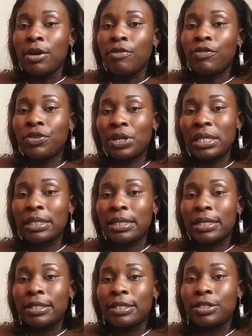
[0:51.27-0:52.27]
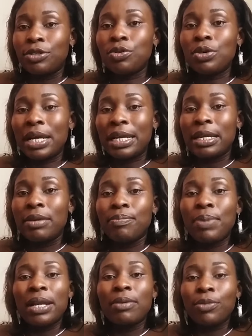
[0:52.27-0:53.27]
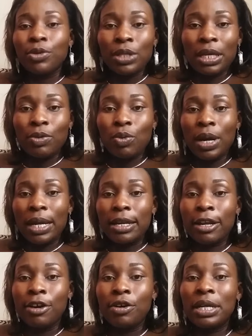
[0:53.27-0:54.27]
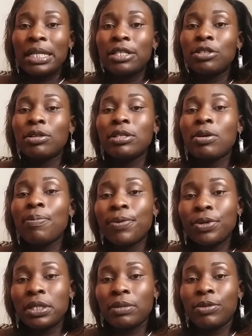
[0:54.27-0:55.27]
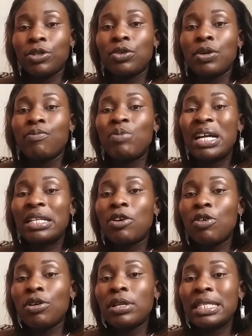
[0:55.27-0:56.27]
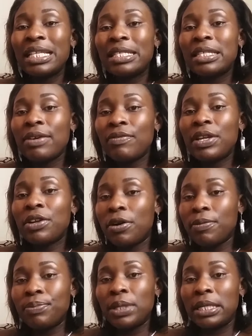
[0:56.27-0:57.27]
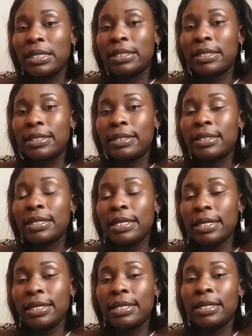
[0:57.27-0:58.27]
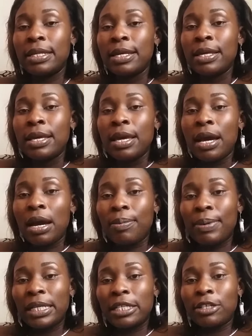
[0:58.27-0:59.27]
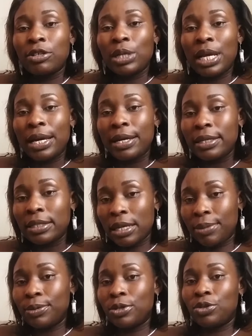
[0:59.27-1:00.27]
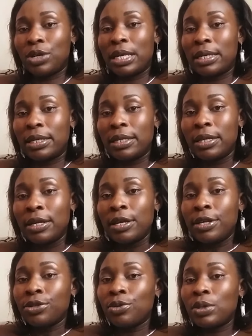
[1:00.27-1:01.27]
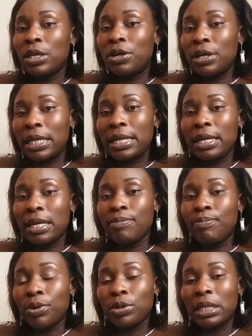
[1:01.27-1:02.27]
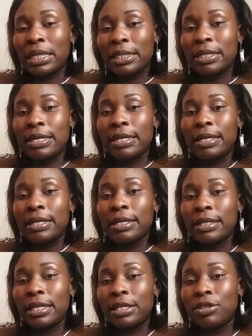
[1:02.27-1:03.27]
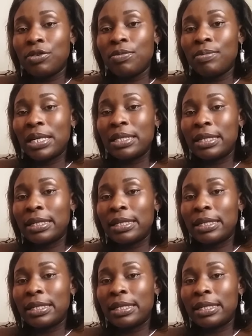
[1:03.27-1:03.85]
For instance, you can impart more than one, and it's also possible to impart all the 7 competencies in a particular substrand. So the only important thing that you must